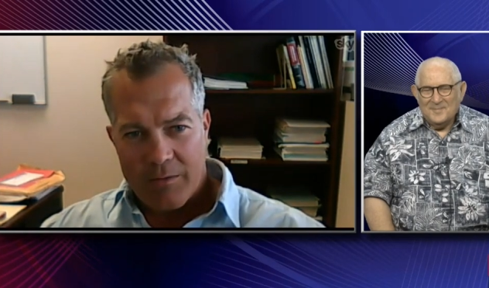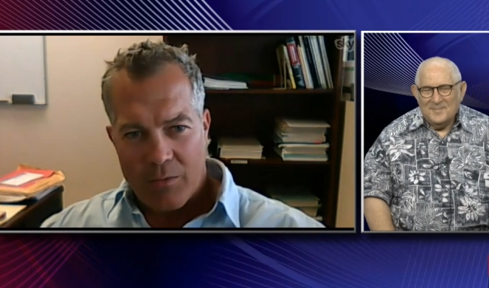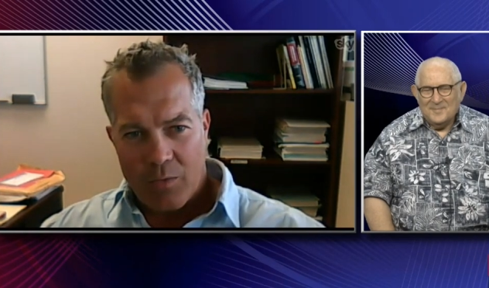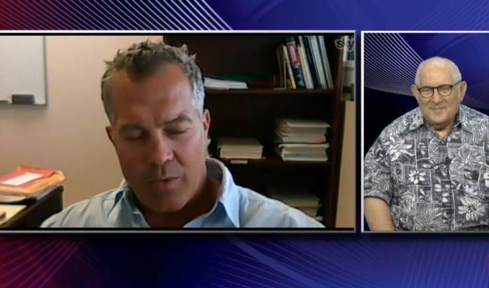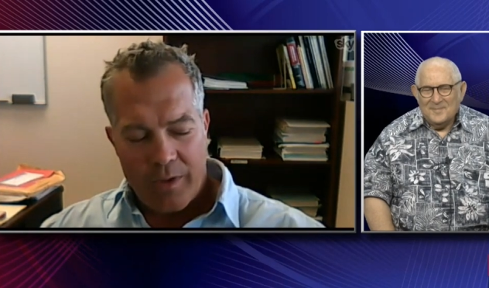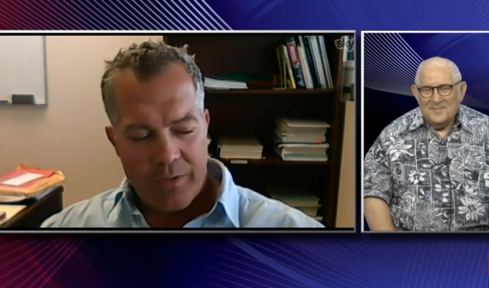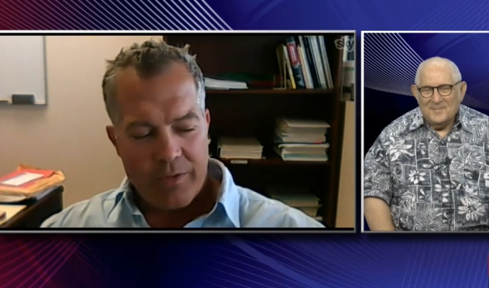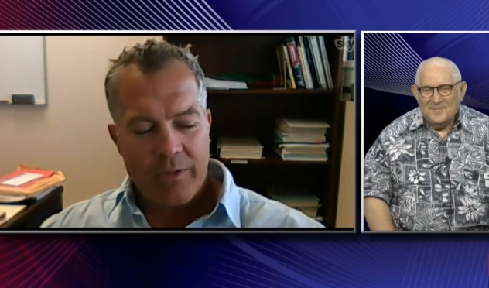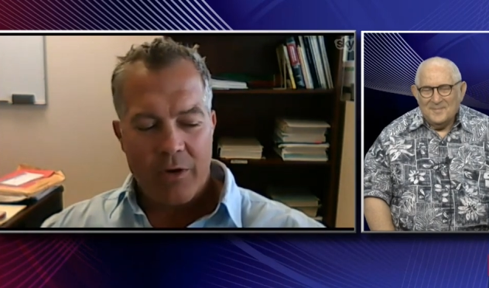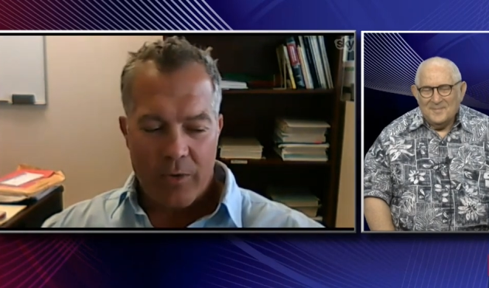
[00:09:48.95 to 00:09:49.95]
Speaker 1: with
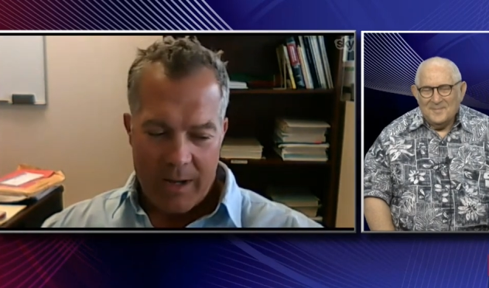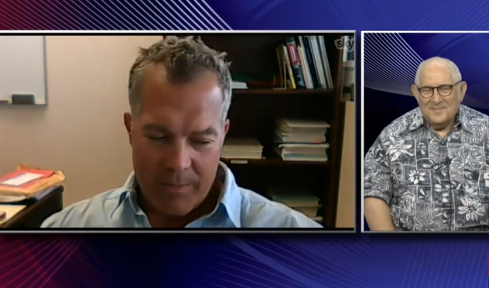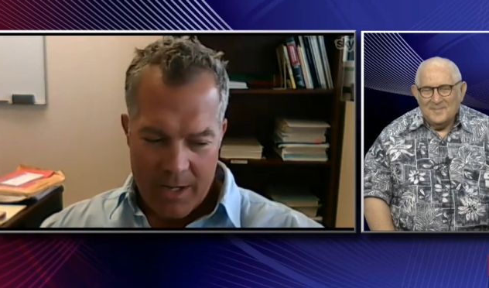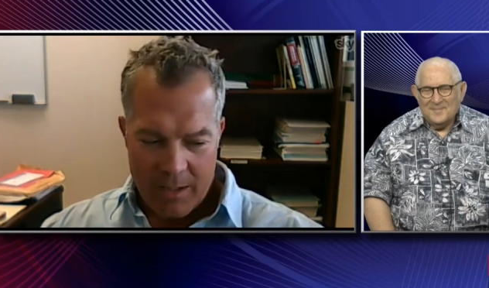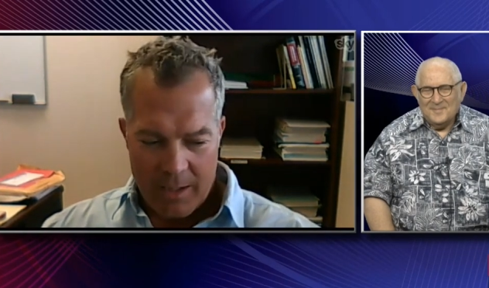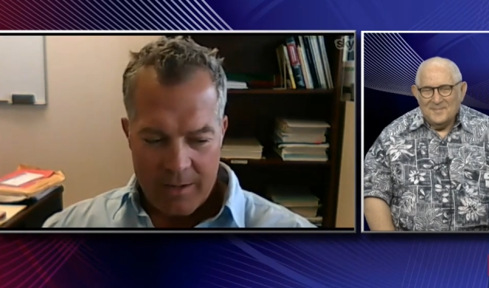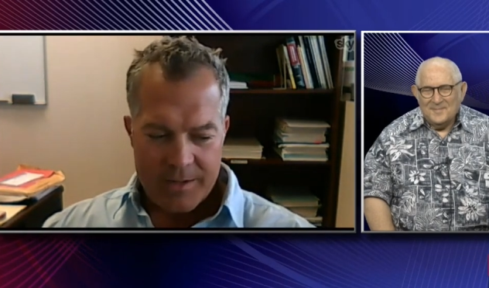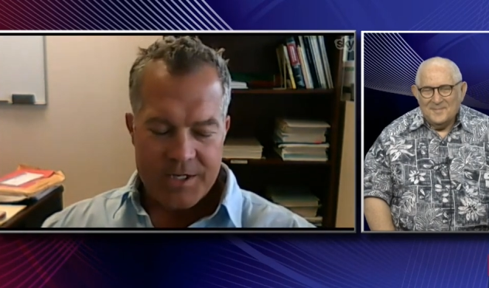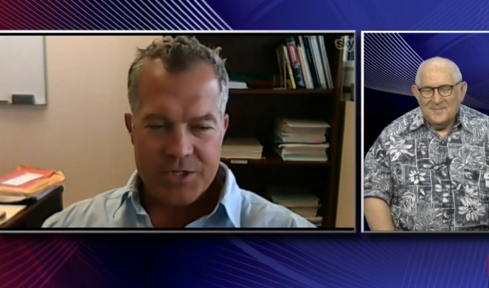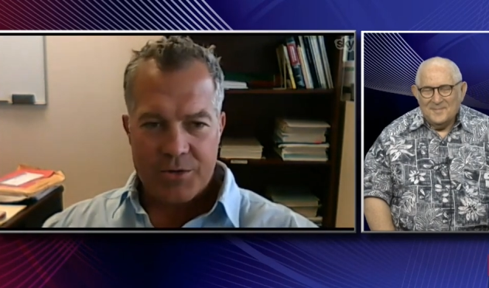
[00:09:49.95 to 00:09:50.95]
the Great Mahele and the
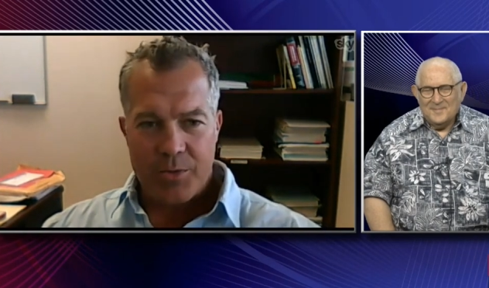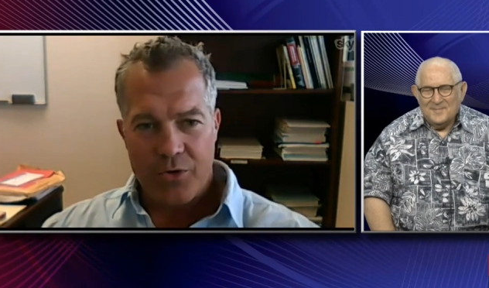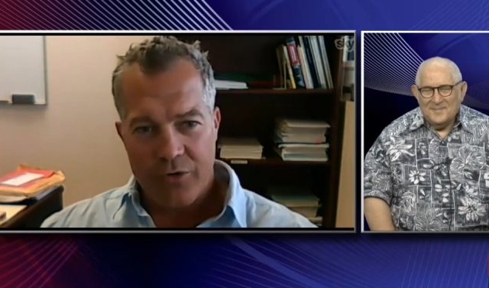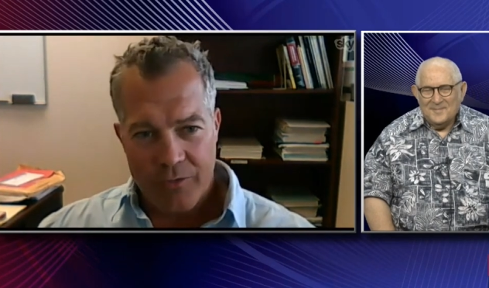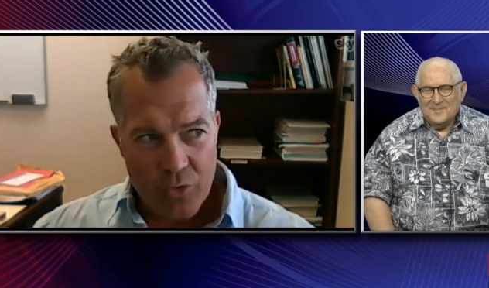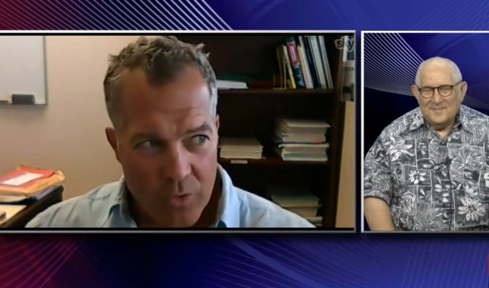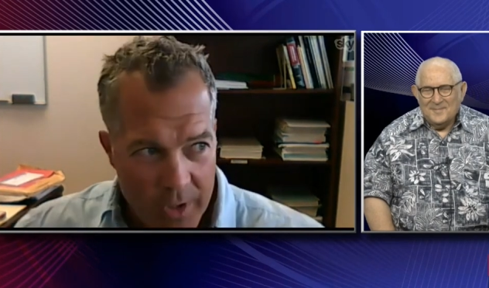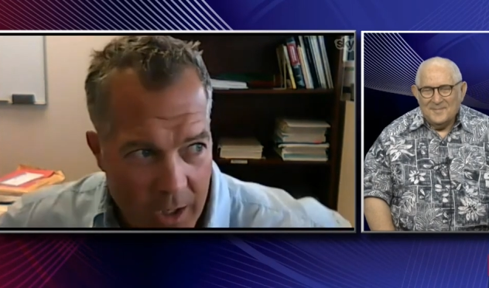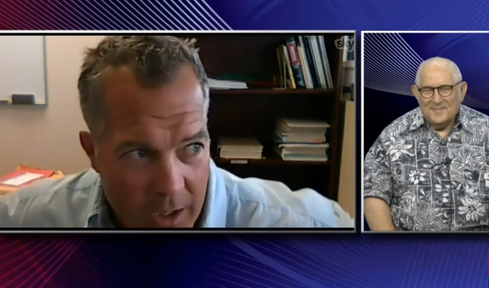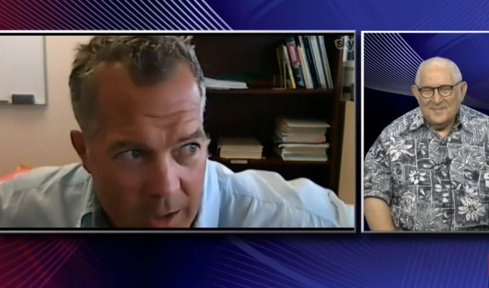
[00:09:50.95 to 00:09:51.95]
distribution of
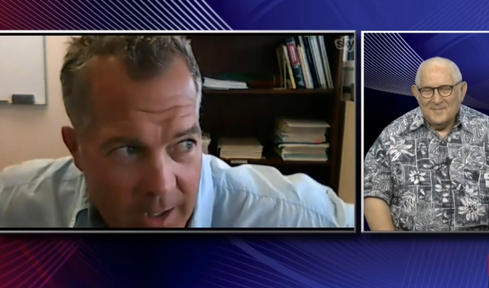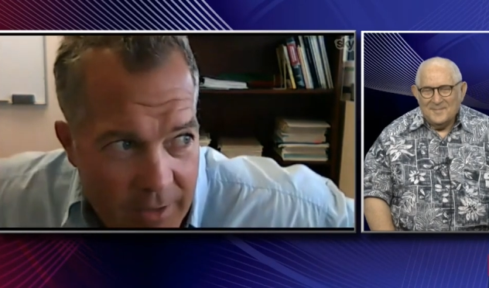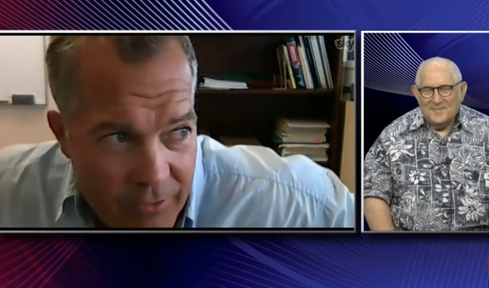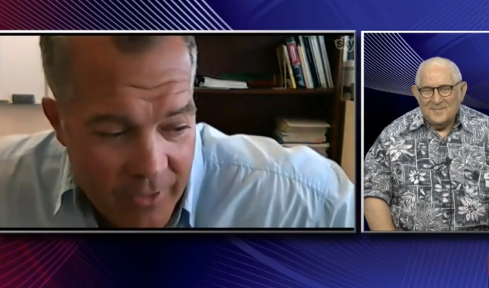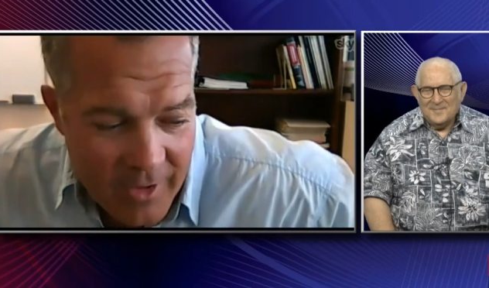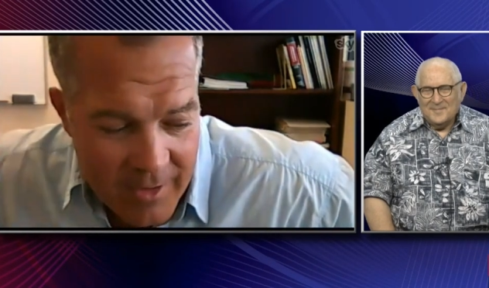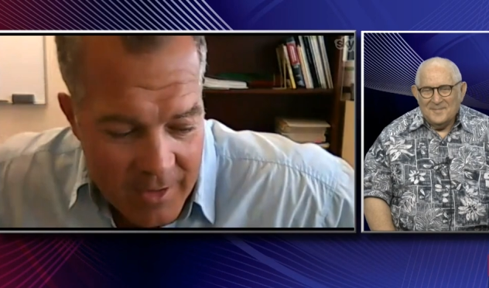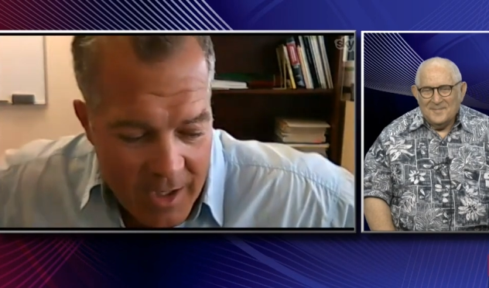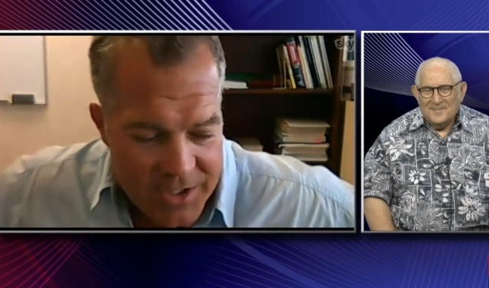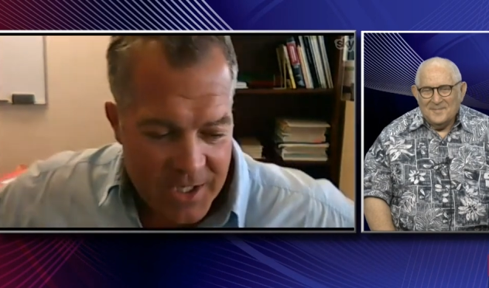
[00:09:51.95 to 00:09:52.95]
Kuleana lands,
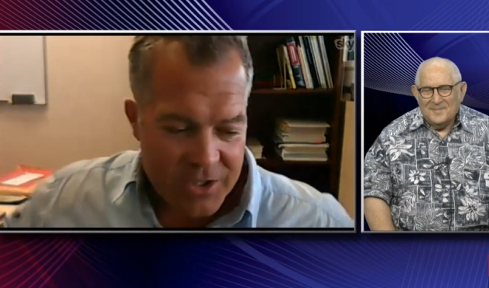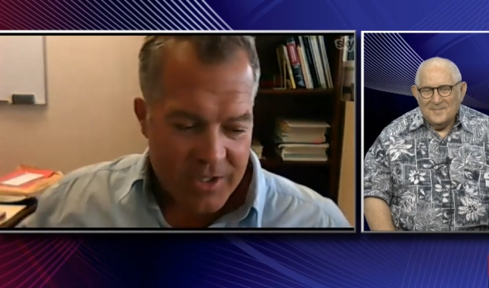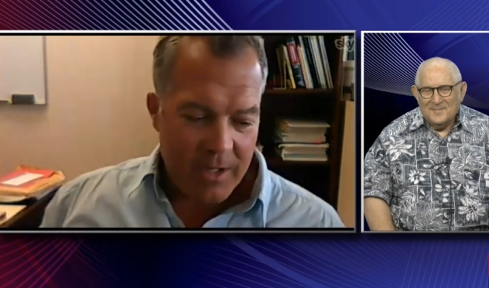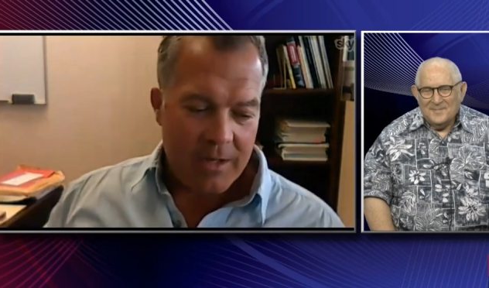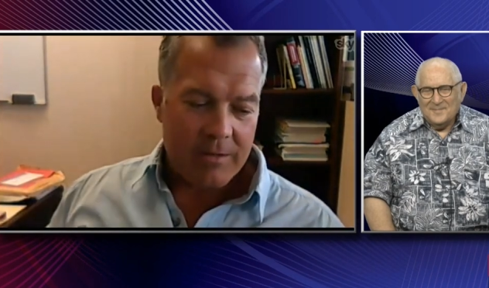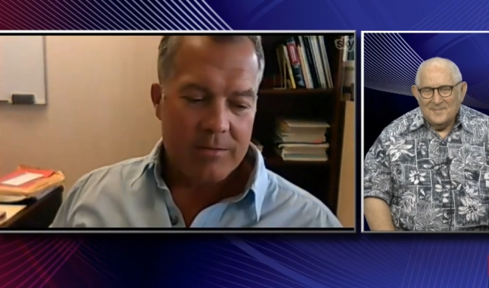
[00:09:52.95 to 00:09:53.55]
essentially